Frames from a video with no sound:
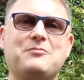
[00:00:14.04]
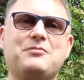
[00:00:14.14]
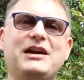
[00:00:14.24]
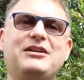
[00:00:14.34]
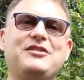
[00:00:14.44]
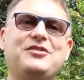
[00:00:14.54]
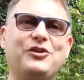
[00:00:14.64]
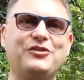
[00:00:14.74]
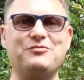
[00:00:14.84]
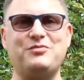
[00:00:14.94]
Michael is
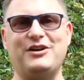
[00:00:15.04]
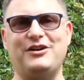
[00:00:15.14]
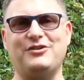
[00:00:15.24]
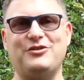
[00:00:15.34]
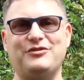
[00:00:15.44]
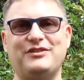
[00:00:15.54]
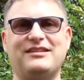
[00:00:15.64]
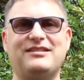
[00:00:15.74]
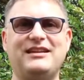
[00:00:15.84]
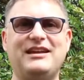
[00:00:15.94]
also part of the
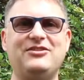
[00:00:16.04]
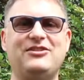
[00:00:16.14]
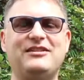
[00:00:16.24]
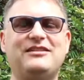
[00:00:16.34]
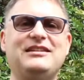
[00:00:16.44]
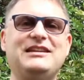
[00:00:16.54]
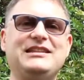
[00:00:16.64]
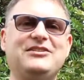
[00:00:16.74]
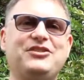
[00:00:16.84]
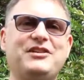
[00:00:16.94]
extended
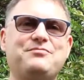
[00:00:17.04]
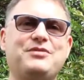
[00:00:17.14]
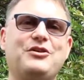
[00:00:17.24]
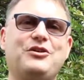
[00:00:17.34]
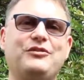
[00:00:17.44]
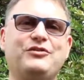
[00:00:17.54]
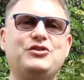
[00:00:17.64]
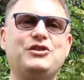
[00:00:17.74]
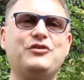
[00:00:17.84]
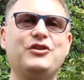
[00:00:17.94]
leadership of the
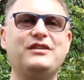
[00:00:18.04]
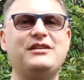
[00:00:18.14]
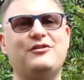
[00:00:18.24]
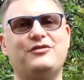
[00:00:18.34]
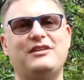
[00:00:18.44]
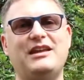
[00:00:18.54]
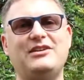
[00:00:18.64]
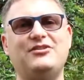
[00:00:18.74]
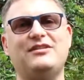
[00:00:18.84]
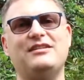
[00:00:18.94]
University of the
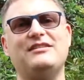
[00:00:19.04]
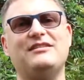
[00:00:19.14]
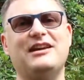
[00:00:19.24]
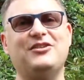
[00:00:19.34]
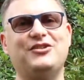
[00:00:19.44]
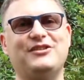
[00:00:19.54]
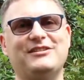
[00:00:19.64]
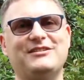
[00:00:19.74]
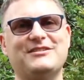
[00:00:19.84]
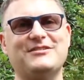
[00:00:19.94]
Nations International.
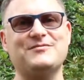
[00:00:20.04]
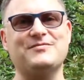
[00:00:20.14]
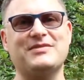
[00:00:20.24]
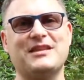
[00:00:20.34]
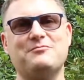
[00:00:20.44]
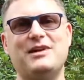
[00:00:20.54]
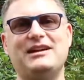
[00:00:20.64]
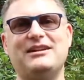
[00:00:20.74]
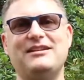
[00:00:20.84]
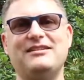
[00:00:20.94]

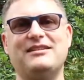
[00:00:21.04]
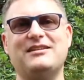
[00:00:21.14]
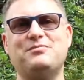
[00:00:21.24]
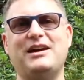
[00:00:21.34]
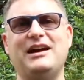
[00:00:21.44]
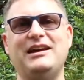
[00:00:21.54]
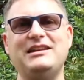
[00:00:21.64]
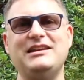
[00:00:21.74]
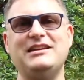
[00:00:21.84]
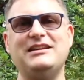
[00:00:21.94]
Michael is a
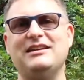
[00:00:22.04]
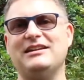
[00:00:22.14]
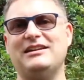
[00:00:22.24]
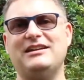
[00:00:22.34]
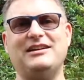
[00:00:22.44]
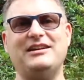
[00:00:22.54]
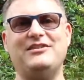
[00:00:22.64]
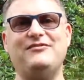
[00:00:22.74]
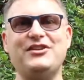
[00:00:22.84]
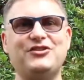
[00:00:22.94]
pioneer,
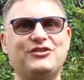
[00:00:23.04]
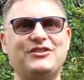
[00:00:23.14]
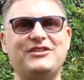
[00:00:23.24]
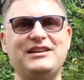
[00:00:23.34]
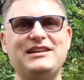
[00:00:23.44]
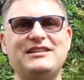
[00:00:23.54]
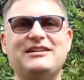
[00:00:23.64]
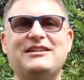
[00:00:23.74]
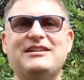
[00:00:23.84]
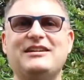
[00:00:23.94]
a visionary
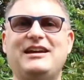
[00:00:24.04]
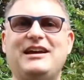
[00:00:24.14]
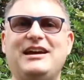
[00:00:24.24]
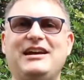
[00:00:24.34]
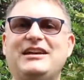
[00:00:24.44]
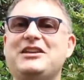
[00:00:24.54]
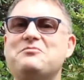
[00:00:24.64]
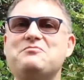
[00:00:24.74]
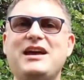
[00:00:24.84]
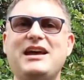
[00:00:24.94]
leader, and an
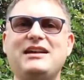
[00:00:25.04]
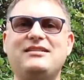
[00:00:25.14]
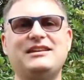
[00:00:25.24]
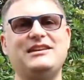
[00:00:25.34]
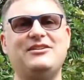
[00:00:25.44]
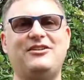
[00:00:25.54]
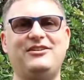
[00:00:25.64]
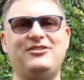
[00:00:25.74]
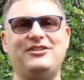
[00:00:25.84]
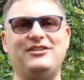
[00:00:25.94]
amazing
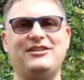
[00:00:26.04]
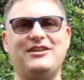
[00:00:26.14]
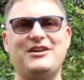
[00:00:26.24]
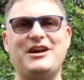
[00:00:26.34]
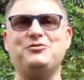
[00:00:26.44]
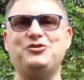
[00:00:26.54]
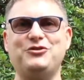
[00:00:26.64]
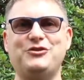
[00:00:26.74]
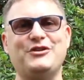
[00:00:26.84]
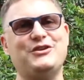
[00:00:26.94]
encourager. I'm
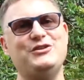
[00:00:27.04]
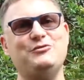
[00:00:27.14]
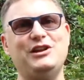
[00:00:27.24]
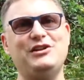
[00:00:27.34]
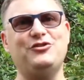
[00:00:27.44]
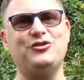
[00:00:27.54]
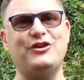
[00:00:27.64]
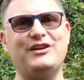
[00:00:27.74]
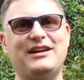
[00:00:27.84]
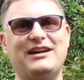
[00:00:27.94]
sure you will
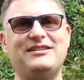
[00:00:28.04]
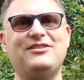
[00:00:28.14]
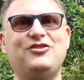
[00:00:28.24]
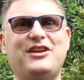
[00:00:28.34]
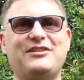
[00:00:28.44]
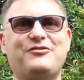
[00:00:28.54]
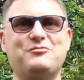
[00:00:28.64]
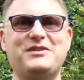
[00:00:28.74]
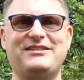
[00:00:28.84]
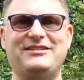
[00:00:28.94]
enjoy as he's sharing from
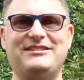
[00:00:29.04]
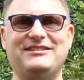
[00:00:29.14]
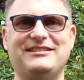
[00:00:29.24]
his heart